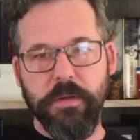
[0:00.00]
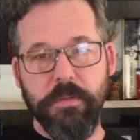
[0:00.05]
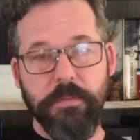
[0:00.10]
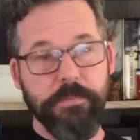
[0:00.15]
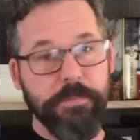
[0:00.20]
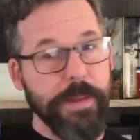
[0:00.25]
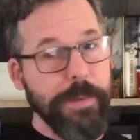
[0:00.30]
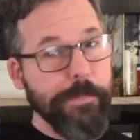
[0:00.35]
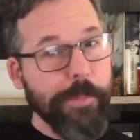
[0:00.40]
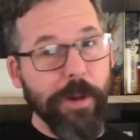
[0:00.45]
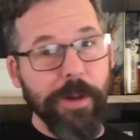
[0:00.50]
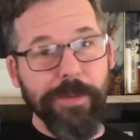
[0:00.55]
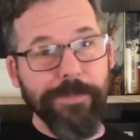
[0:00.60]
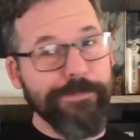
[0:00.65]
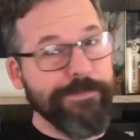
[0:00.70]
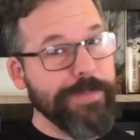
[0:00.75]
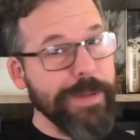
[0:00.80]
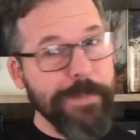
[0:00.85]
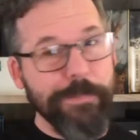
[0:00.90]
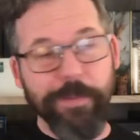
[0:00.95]
People,
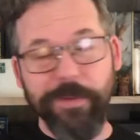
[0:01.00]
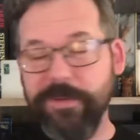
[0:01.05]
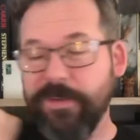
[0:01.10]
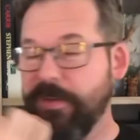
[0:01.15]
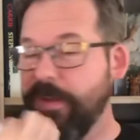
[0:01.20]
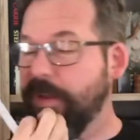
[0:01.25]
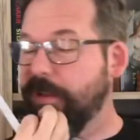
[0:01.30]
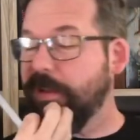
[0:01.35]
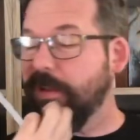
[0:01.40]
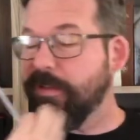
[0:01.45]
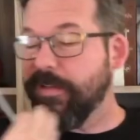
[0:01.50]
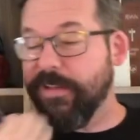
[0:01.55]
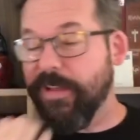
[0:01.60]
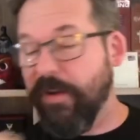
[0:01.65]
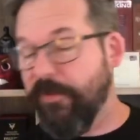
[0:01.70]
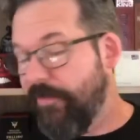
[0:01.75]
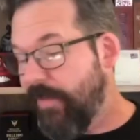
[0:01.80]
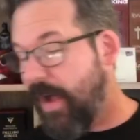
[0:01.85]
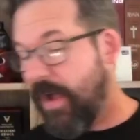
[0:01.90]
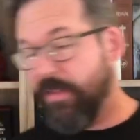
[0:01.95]
people seek this
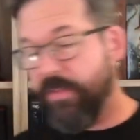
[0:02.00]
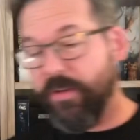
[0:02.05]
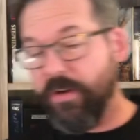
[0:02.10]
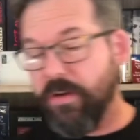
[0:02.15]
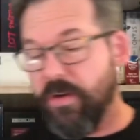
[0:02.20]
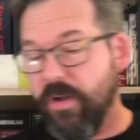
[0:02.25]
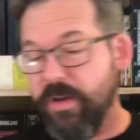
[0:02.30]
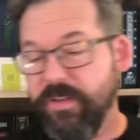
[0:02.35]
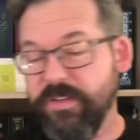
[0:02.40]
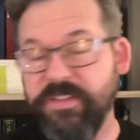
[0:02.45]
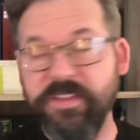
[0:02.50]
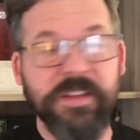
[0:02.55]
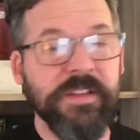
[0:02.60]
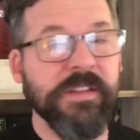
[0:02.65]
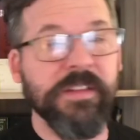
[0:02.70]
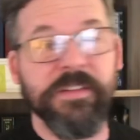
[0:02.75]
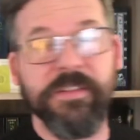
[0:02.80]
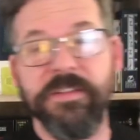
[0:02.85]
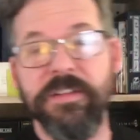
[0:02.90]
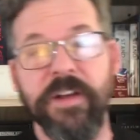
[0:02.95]
stuff out. They're going to seek
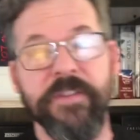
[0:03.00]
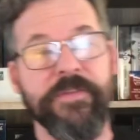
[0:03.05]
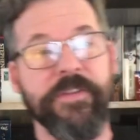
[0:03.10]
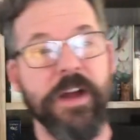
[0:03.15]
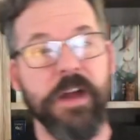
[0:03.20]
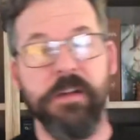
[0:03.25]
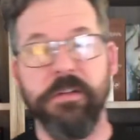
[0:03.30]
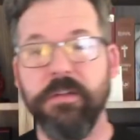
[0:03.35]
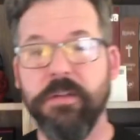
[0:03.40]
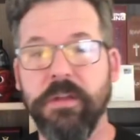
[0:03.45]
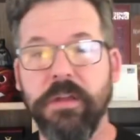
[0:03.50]
this stuff out.